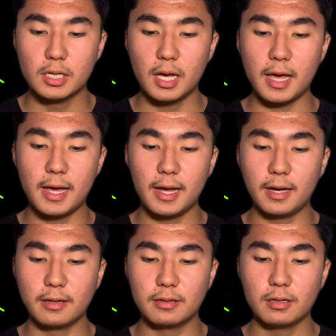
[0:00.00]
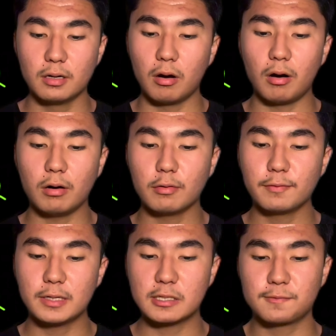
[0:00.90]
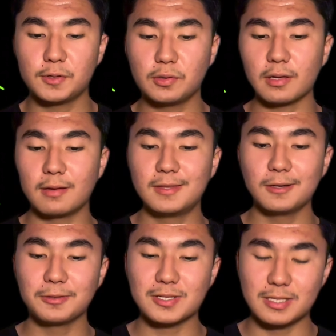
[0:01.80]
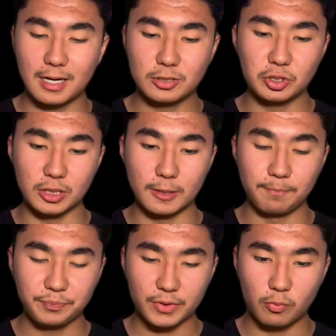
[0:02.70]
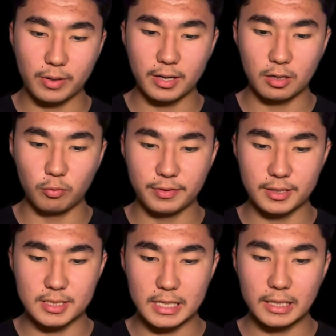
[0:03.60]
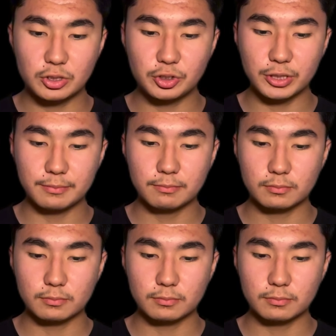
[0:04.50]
and all of it is filled until this nitrogen, where with this nitrogen,